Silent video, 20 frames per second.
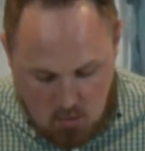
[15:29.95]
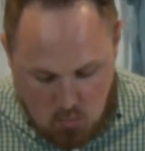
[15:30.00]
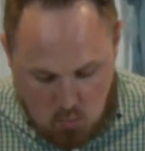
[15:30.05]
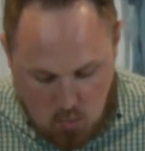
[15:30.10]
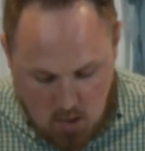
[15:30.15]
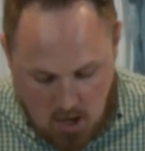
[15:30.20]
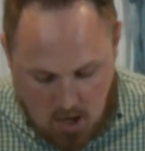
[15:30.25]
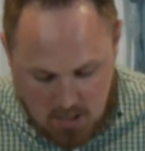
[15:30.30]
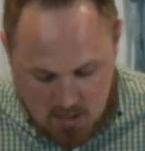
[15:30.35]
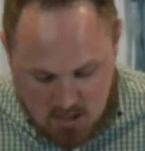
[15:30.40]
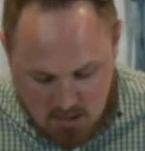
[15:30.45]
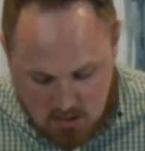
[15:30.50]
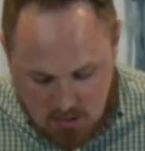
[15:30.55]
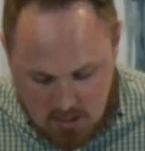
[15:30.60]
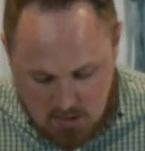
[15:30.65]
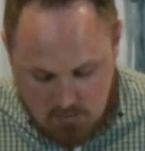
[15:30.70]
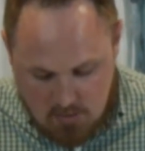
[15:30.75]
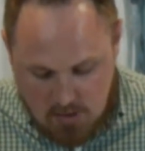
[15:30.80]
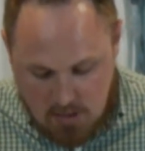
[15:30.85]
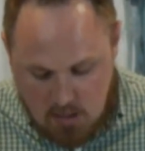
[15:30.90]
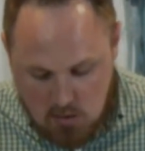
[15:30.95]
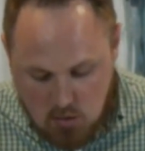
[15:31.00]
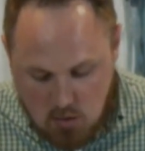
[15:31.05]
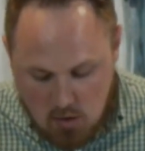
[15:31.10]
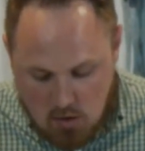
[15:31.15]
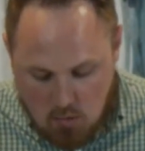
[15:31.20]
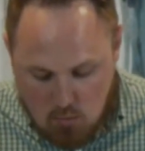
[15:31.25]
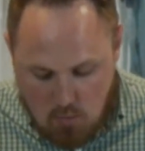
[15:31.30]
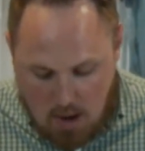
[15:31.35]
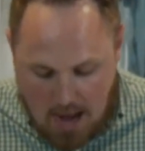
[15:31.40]
we ought to literally
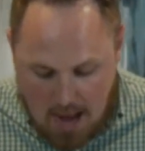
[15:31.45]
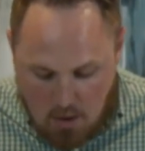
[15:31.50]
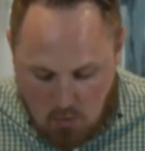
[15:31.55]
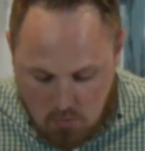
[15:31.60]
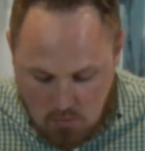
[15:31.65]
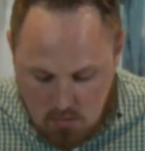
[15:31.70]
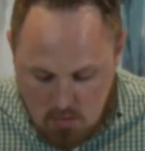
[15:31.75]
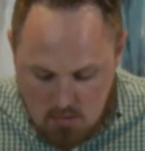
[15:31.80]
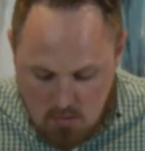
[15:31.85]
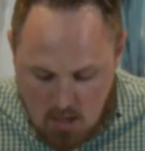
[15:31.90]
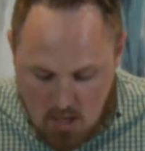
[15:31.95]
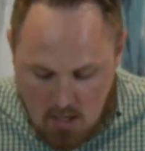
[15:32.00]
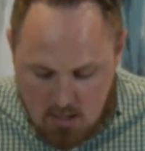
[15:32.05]
look around